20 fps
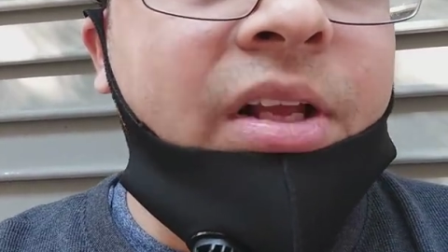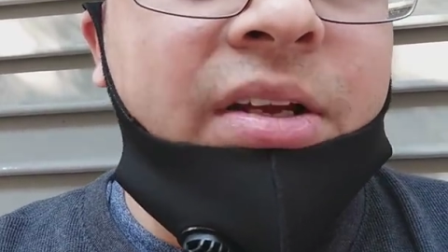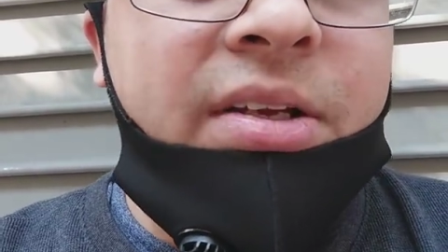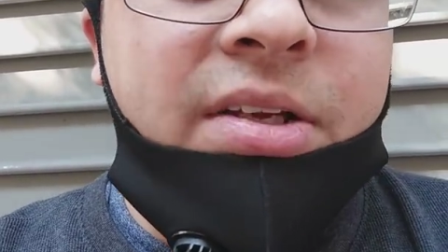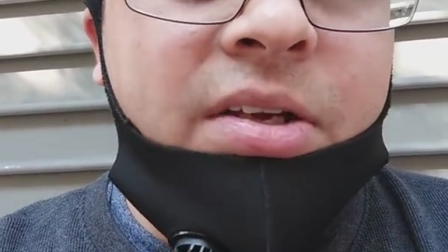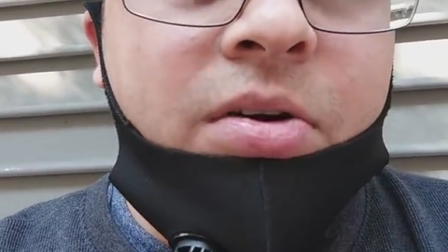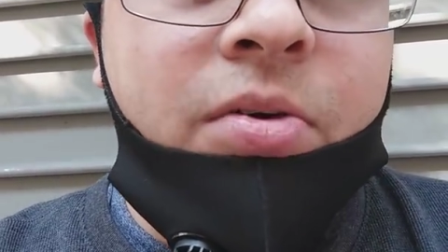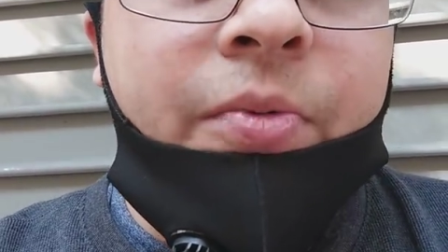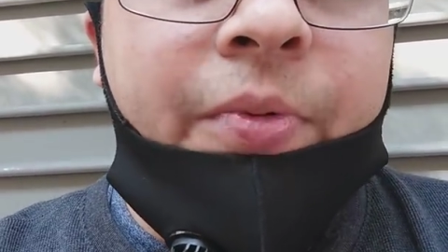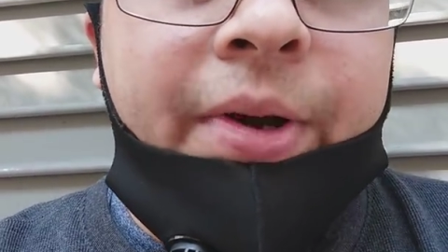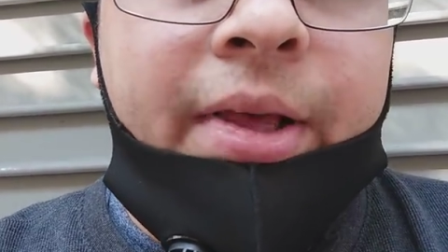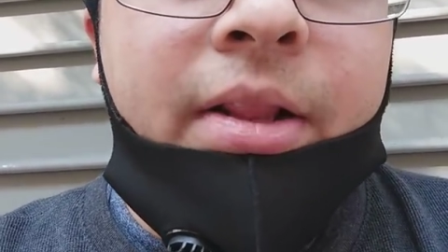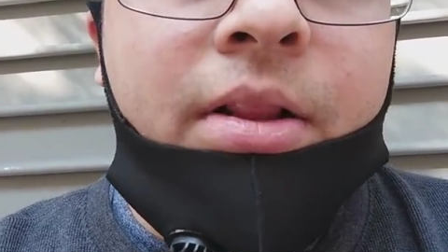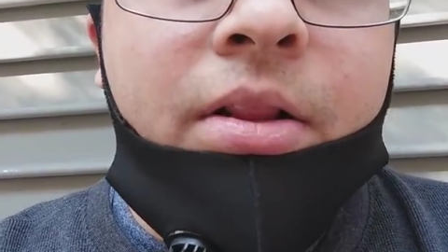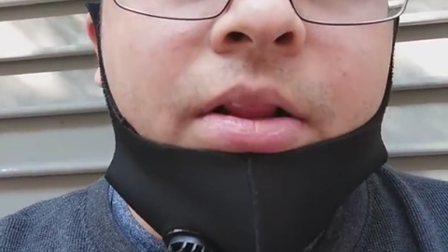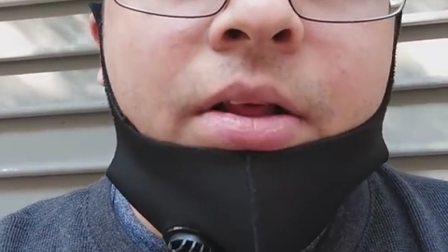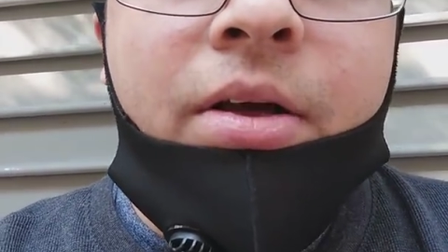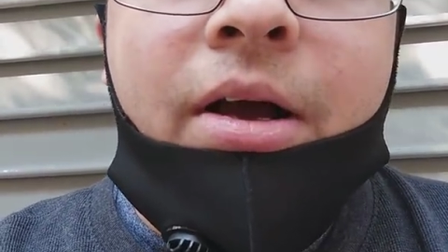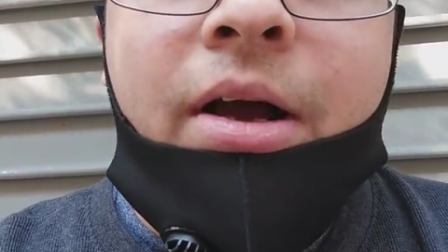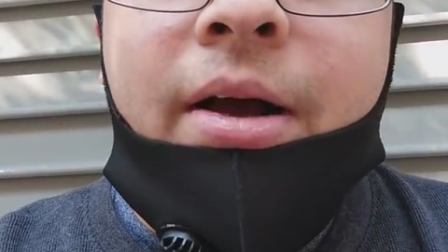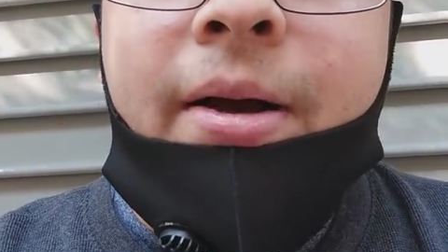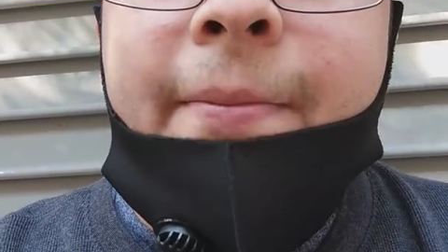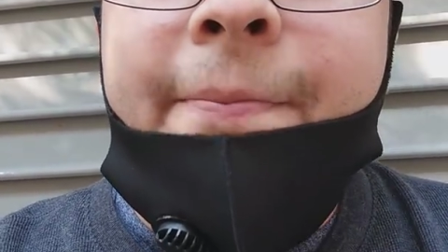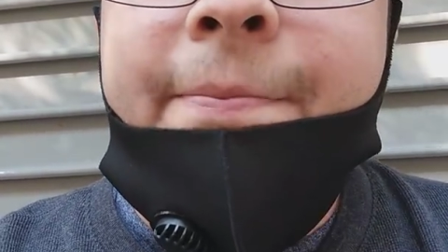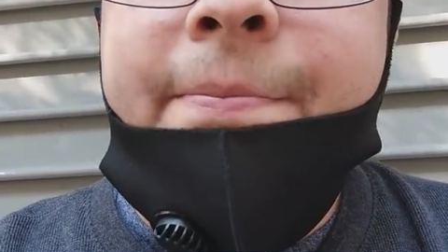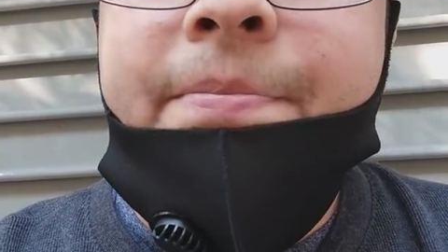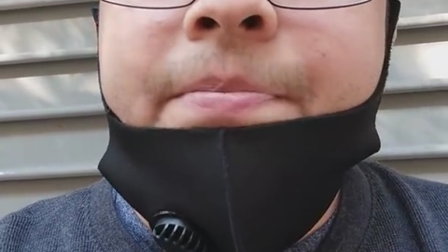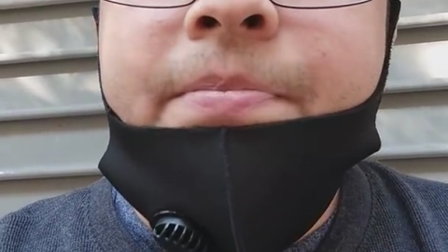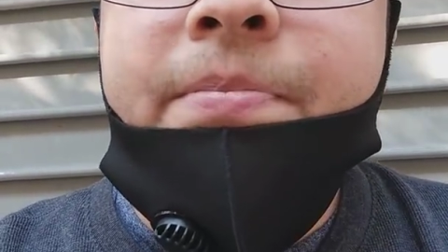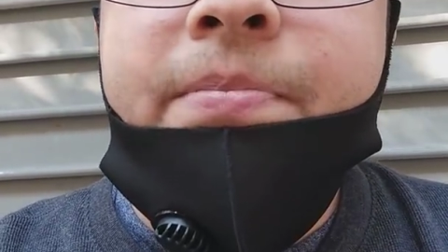You will
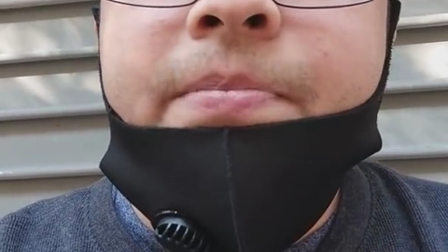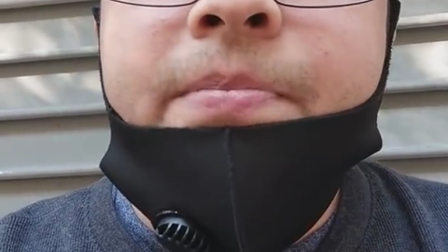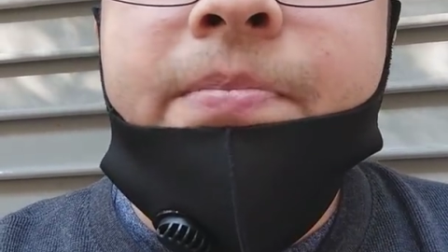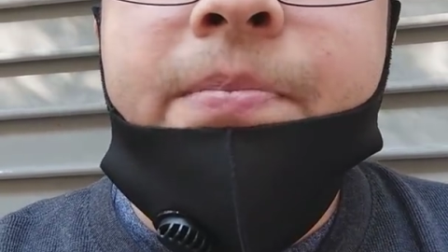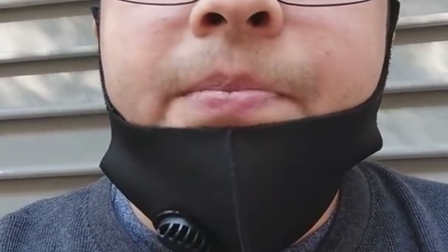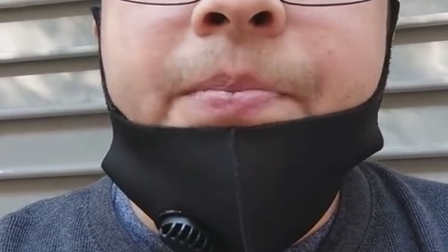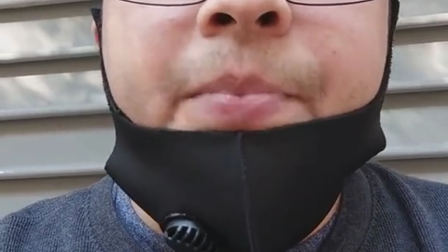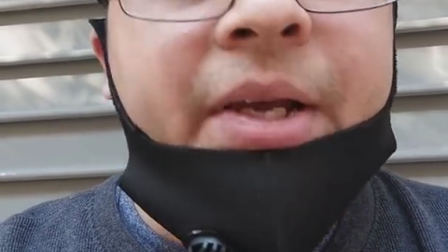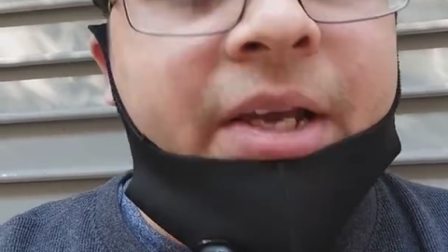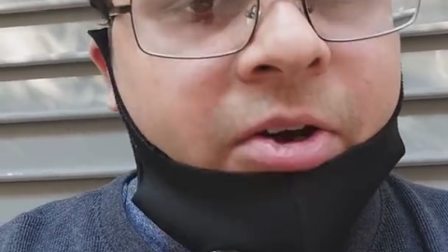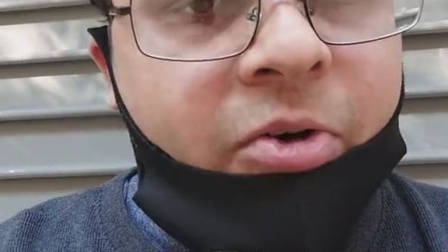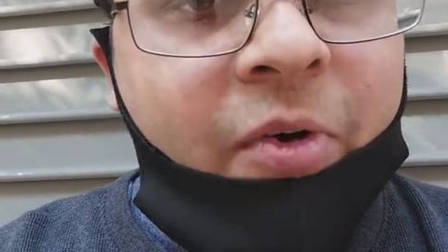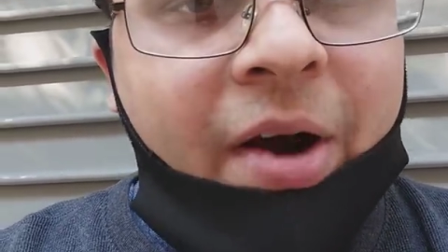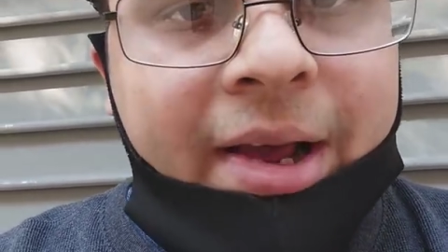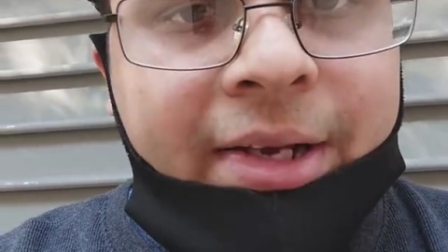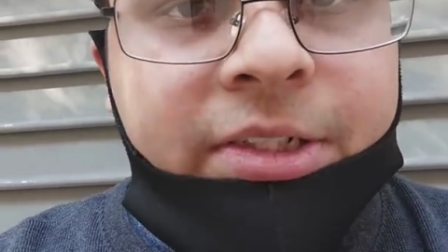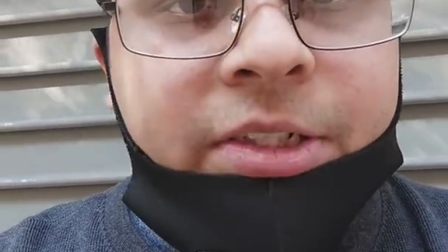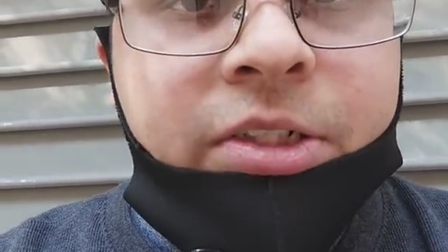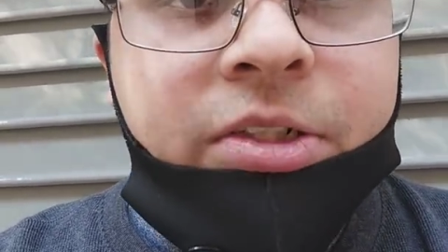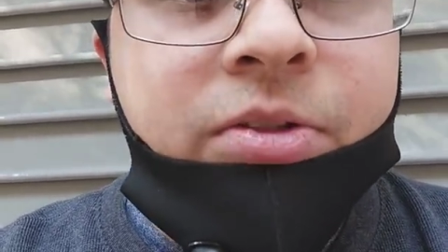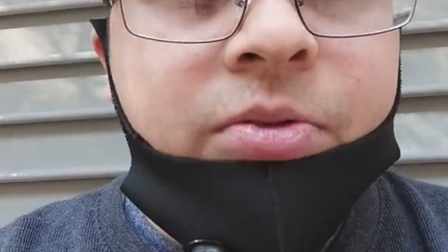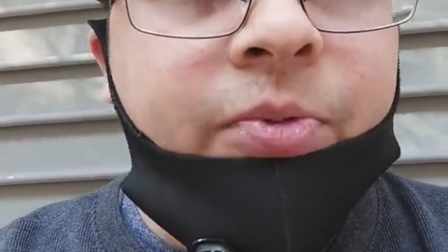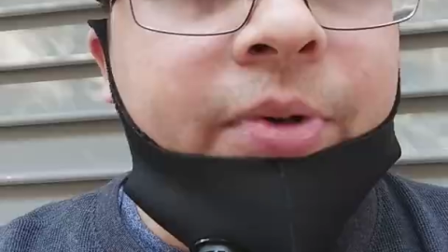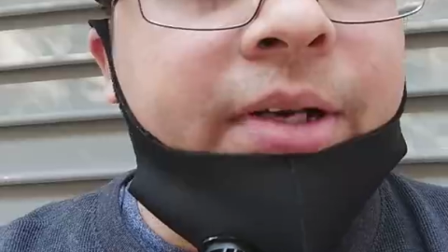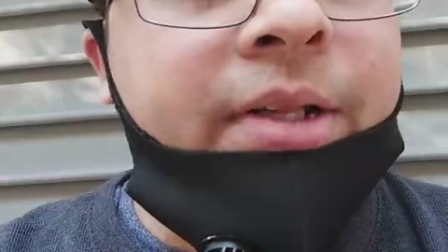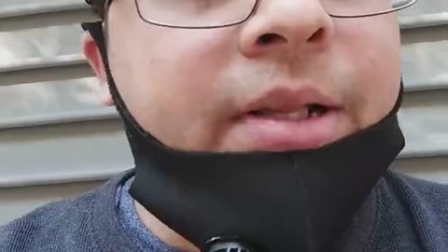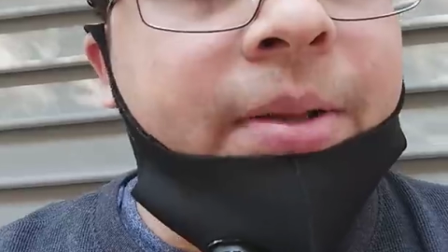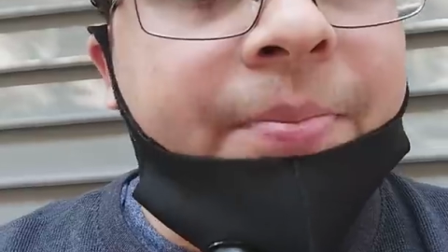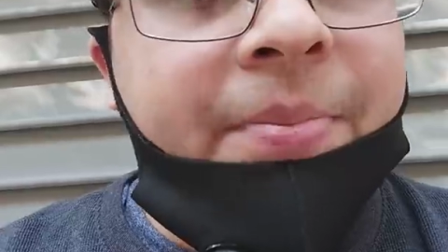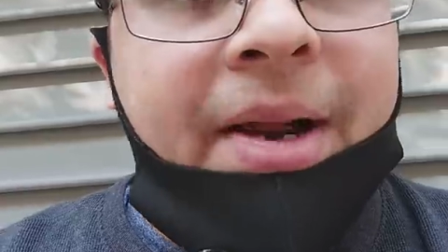be crushed
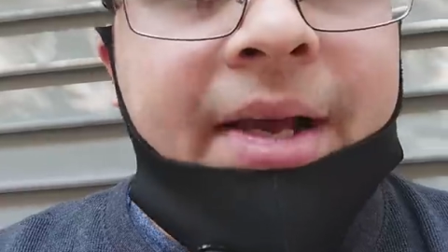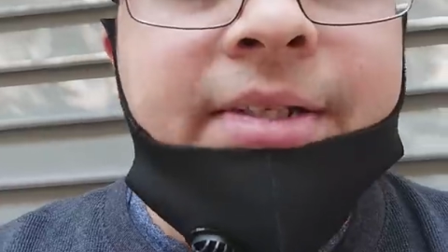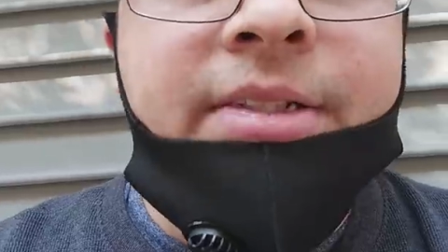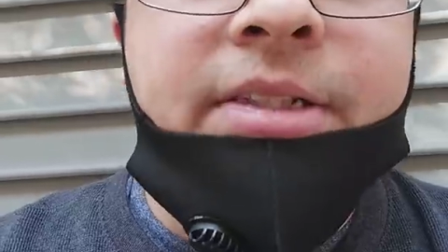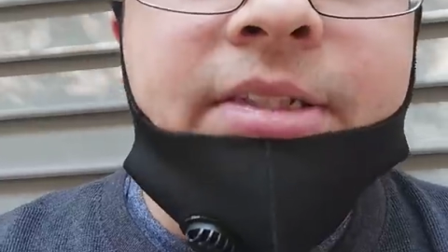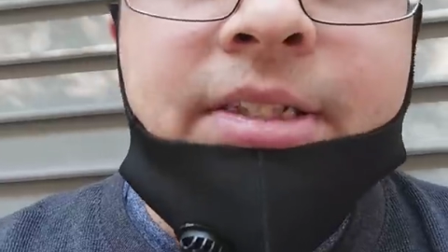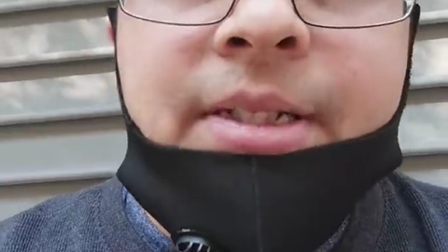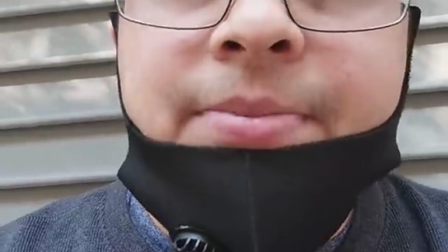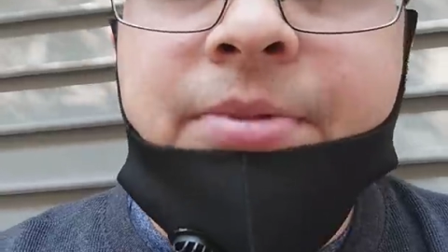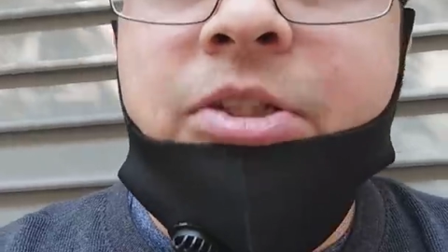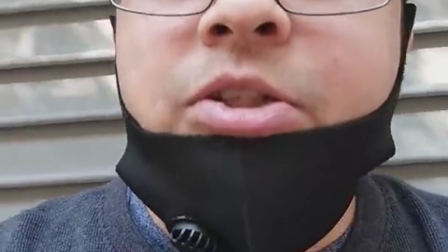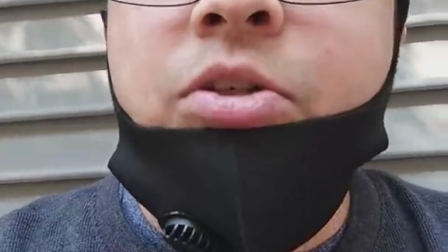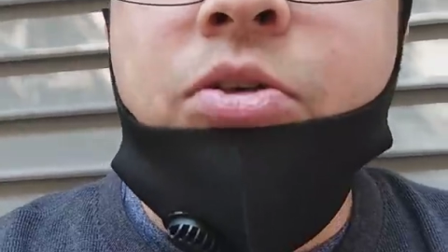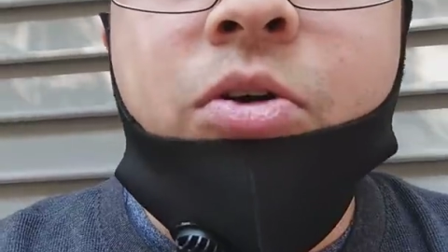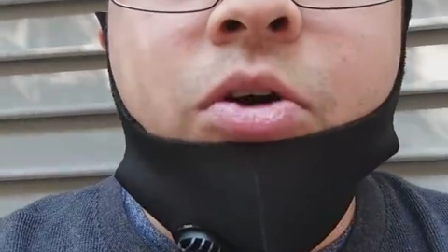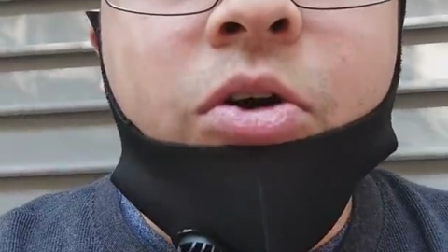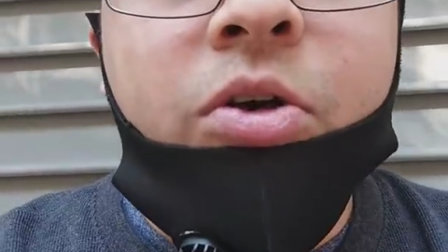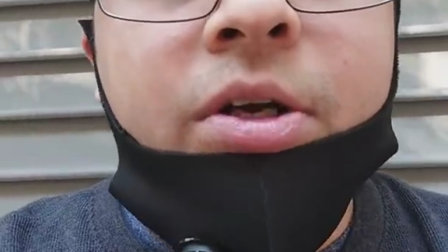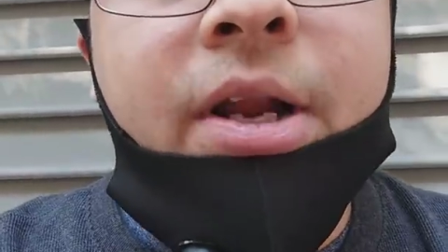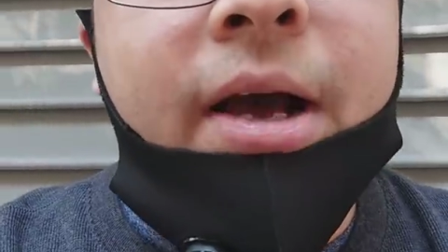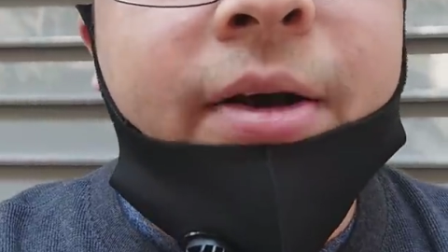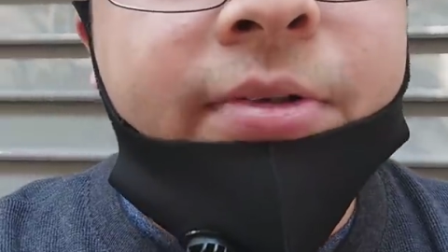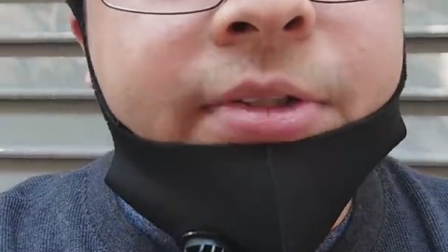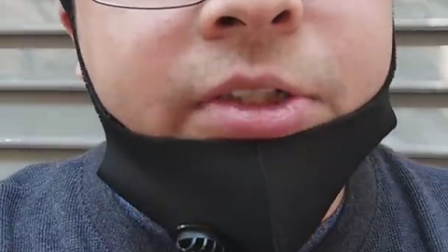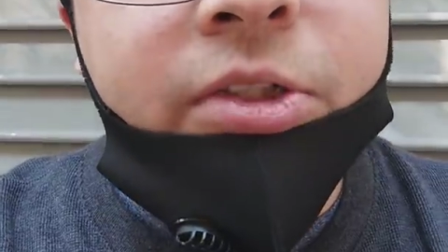when the price seems to go down.